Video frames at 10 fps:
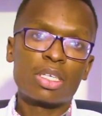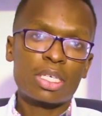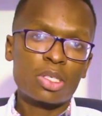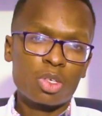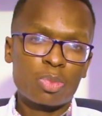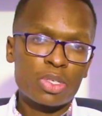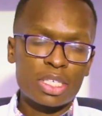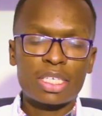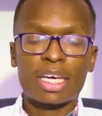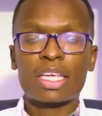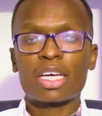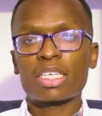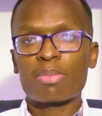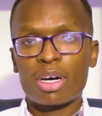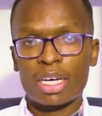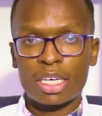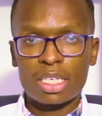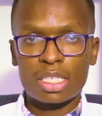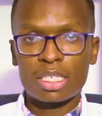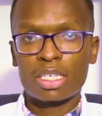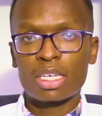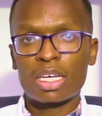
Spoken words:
just opposite Kenyatta Market.